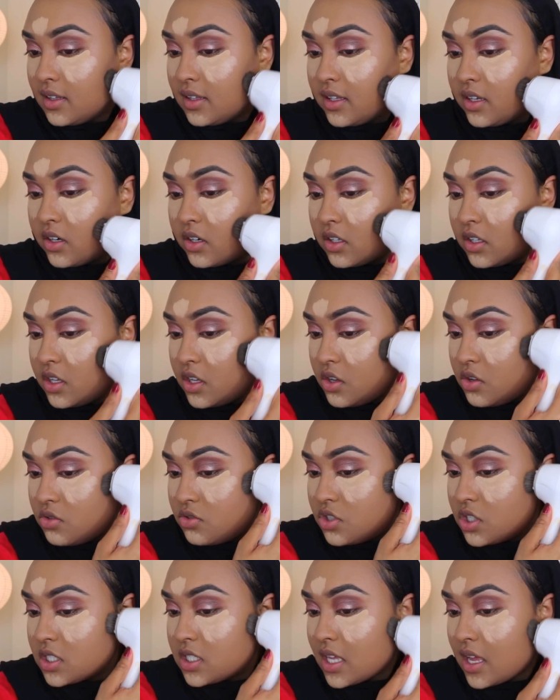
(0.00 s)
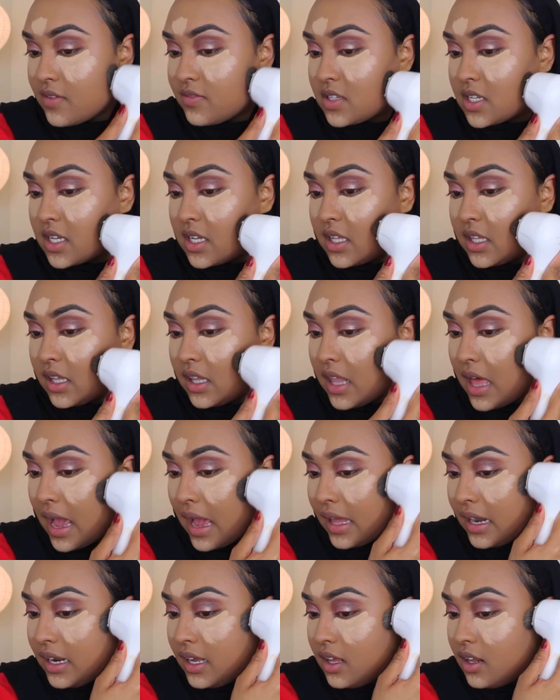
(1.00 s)
Literally, you just have to
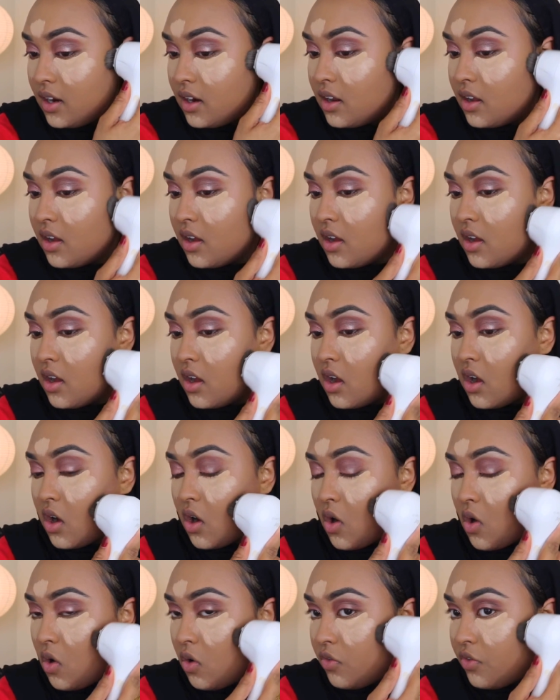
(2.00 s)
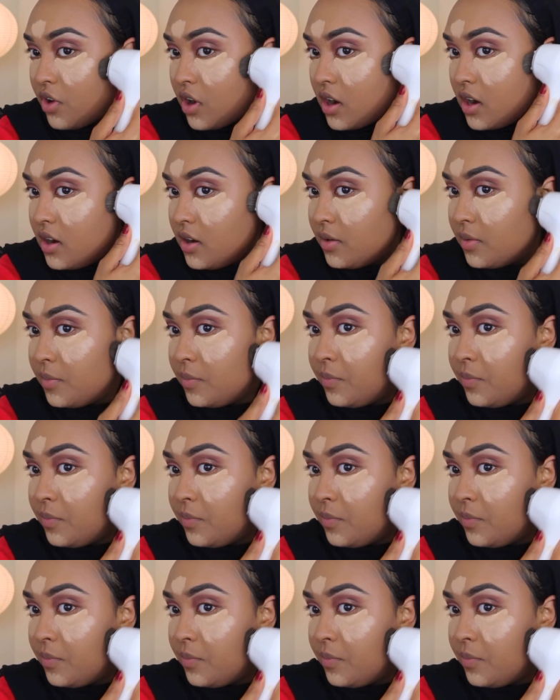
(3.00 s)
glide it over,